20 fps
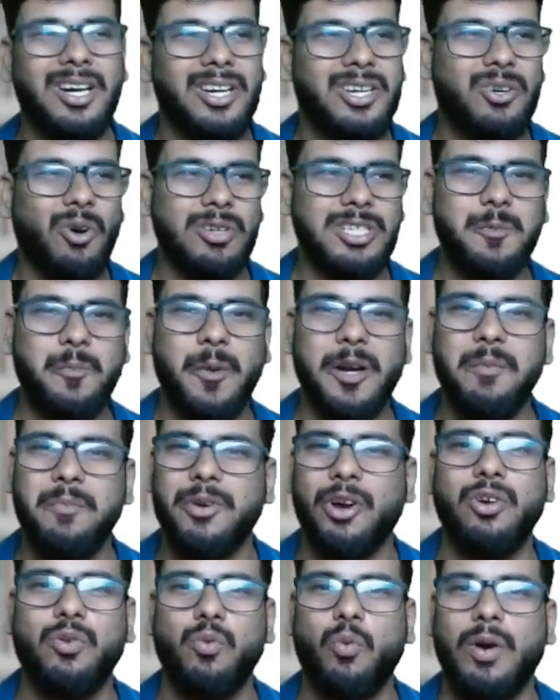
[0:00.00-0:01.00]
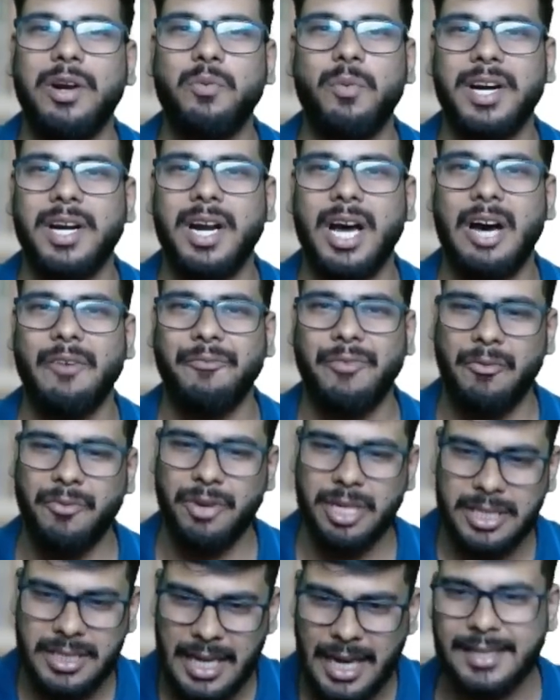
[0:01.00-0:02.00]
Don't spend beyond 1.5
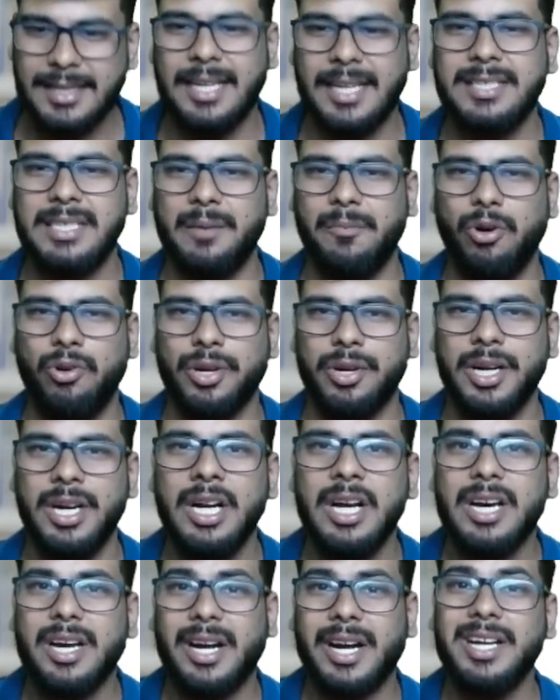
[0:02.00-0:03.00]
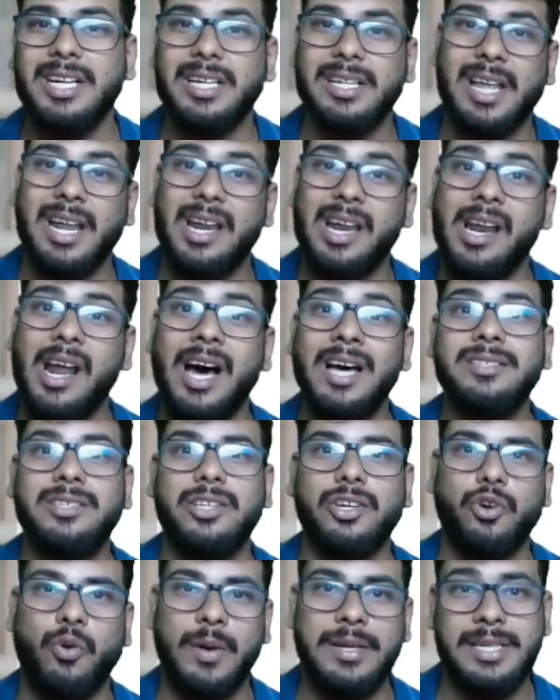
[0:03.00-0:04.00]
hours, and that's about it, right? The last
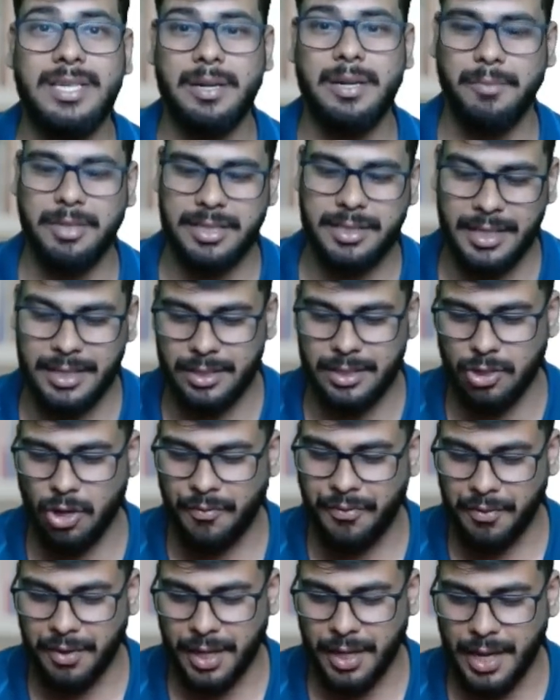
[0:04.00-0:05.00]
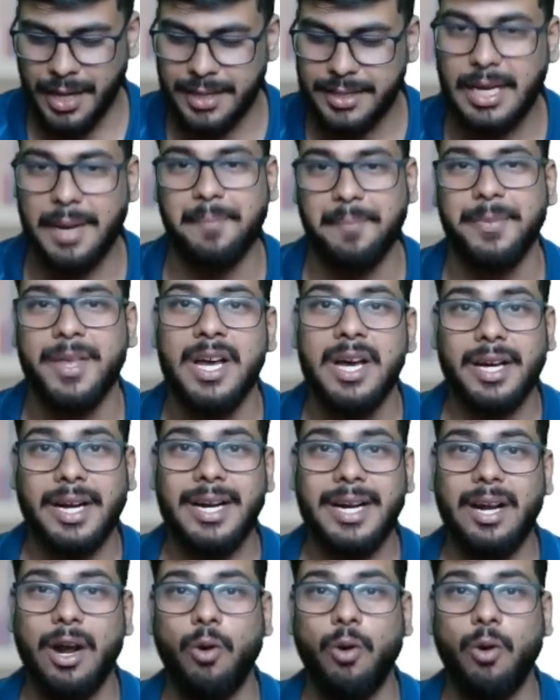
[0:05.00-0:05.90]
question number 6 of our exam, right?